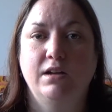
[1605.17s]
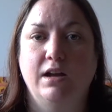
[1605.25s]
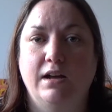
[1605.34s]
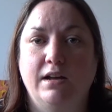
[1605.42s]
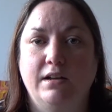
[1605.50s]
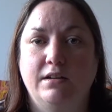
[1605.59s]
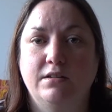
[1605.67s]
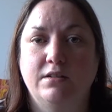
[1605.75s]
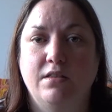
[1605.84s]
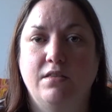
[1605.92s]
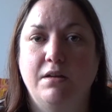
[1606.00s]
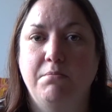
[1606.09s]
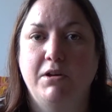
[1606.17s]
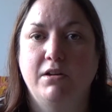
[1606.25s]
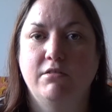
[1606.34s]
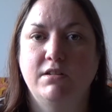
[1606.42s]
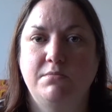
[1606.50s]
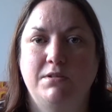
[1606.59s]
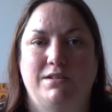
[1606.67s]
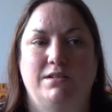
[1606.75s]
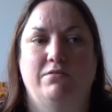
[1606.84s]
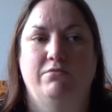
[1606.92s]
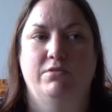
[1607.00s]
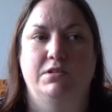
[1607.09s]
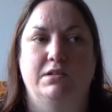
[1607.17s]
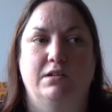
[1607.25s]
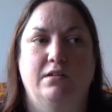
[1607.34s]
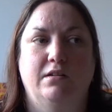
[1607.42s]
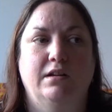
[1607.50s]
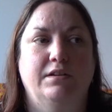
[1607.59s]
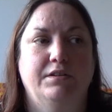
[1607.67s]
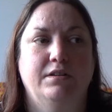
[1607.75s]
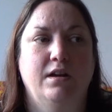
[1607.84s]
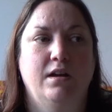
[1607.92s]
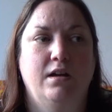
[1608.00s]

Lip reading: and then my Christmas stuff will start, and